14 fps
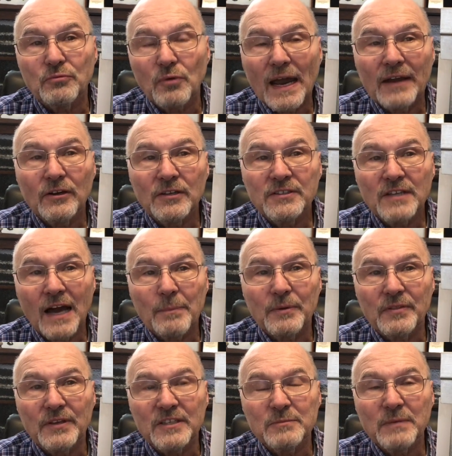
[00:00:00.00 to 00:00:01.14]
right on top of
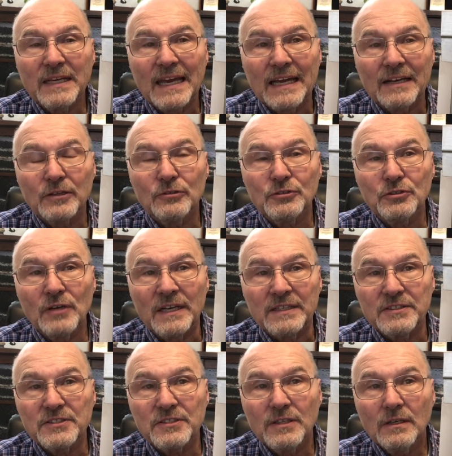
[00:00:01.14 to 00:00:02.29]
these mechanical
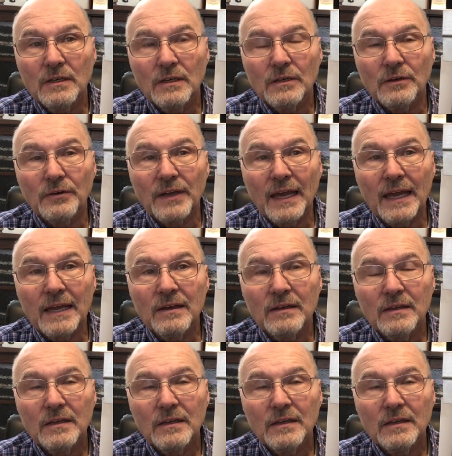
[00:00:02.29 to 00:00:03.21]
joints. Okay?